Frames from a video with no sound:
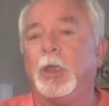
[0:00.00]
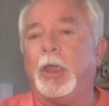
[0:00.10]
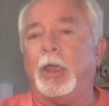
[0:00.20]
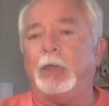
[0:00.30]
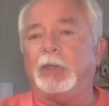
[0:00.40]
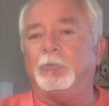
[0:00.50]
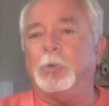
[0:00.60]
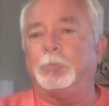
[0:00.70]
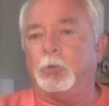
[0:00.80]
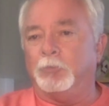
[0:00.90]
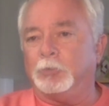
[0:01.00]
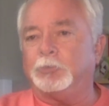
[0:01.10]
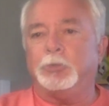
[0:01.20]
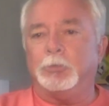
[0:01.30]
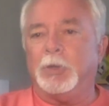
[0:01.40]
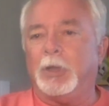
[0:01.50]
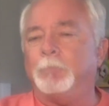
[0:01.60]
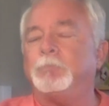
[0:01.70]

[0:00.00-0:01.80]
and give them approval to uh,